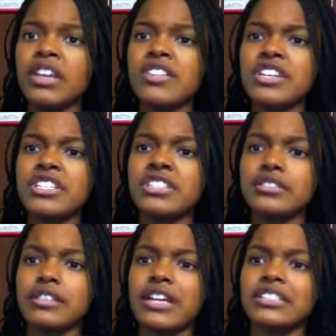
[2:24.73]
And there
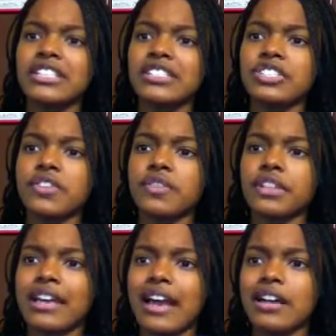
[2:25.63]
thou shalt serve
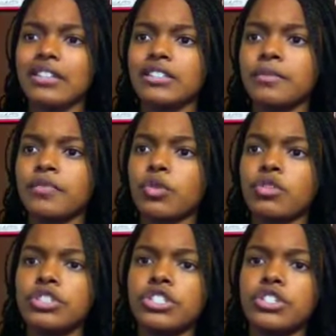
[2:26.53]
other gods,
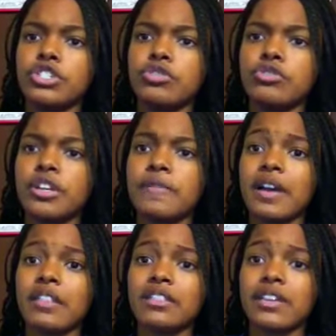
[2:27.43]
which neither you nor your
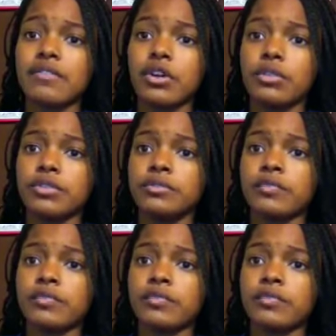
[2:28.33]
fathers have known,